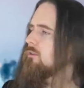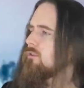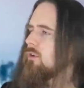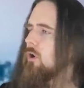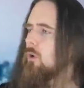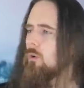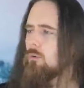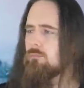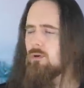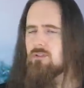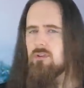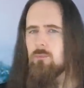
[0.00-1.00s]
So
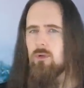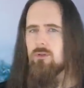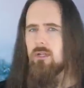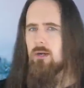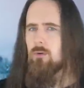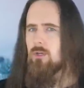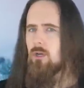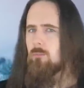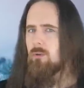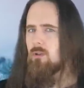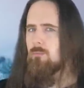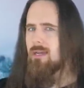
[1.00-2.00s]
pretty similar in that
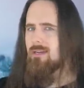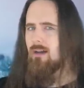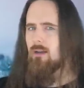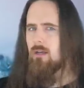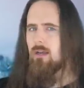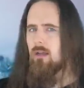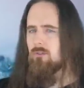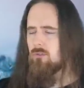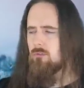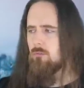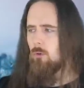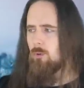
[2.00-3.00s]
regard, but the Beidana,
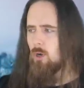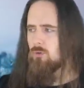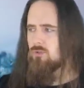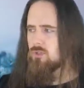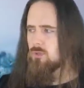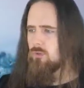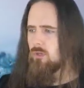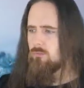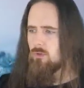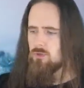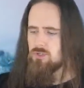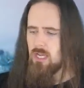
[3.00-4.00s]
as opposed to the
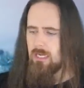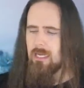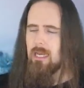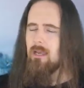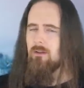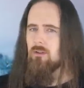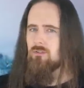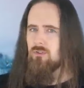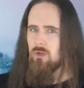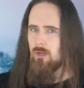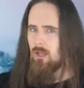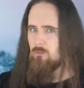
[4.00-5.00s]
Dusak, does
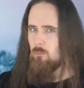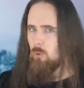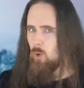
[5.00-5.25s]
not have a